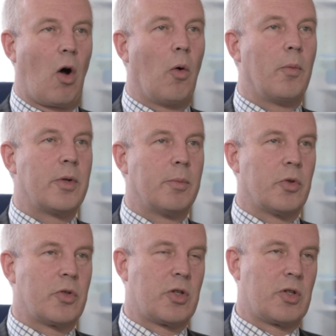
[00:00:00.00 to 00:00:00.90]

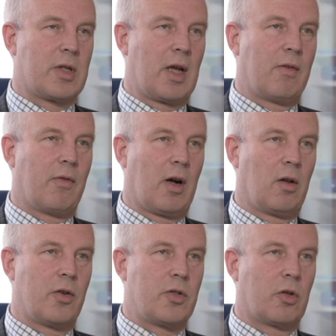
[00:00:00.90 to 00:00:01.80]
optimal sustained
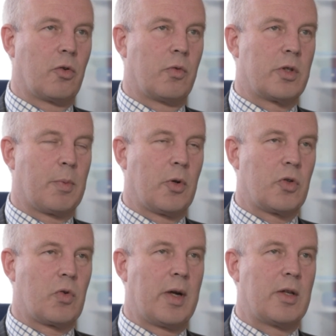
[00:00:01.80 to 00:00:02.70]
virological
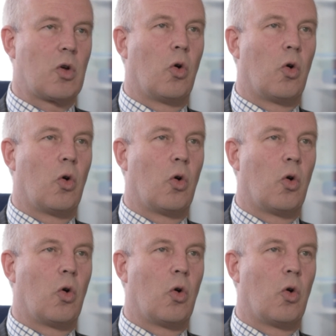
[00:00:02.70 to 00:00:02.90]
response rates,